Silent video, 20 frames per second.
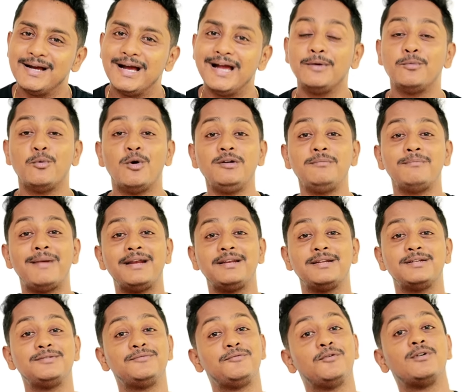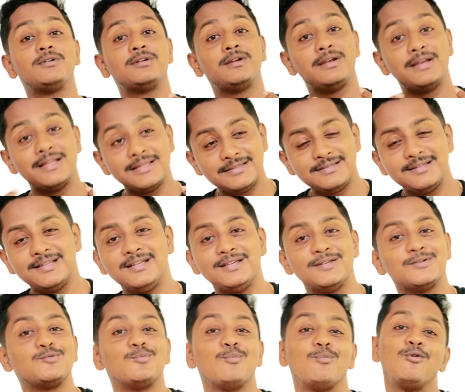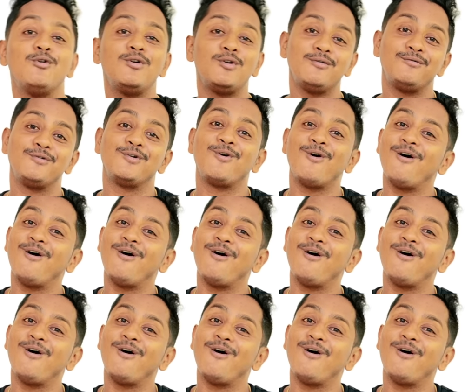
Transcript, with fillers: And what matters for listening is more of a